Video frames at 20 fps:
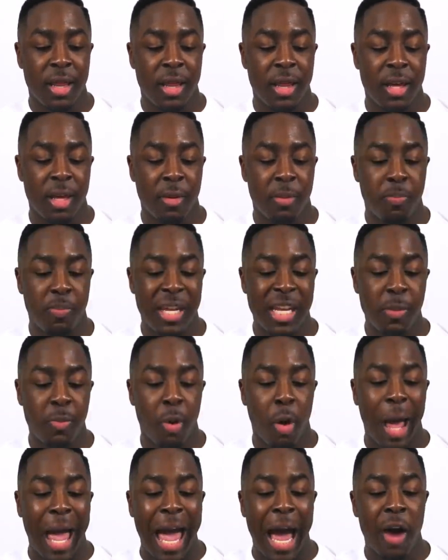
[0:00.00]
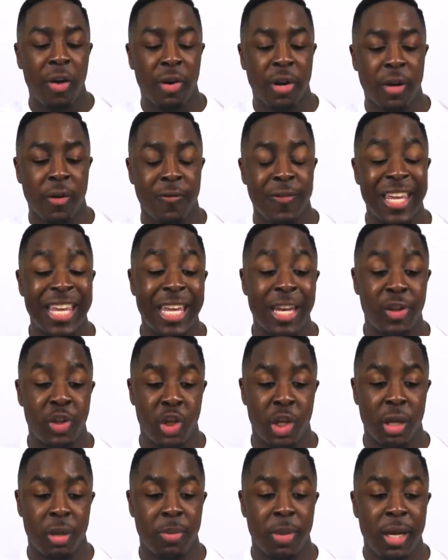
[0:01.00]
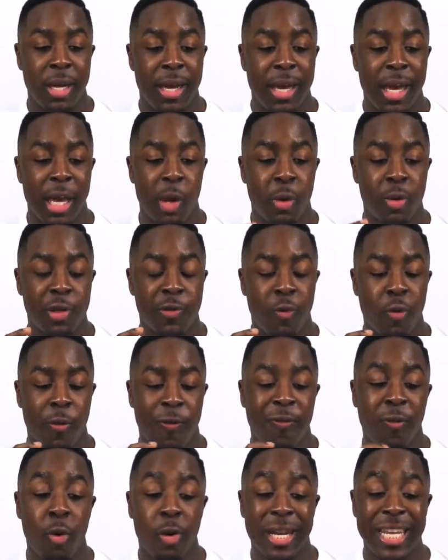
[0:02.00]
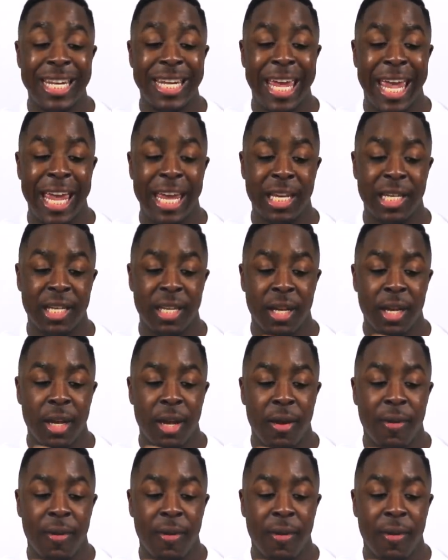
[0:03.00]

the people out of Egypt, it was for 40 days,